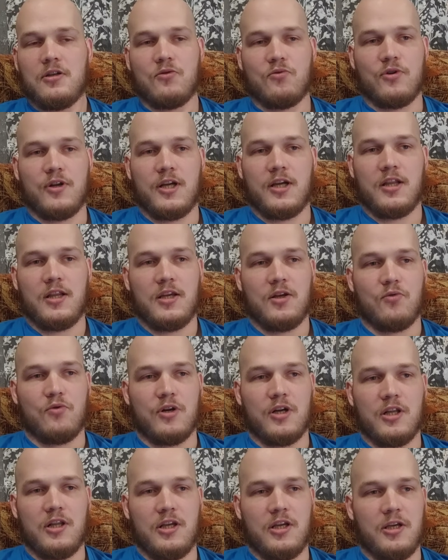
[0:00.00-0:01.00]
really,
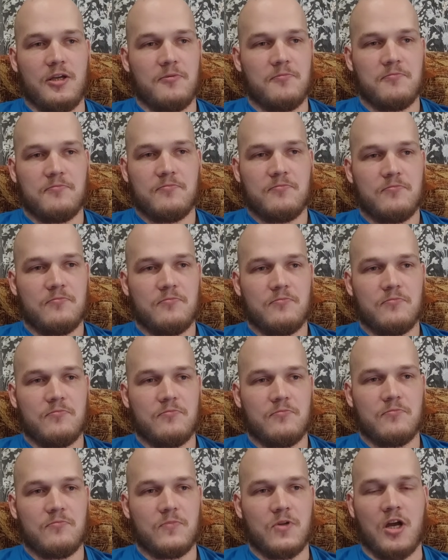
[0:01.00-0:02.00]
really
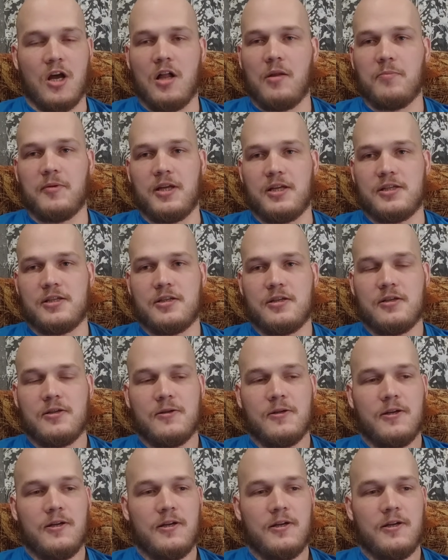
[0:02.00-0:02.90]
helpless.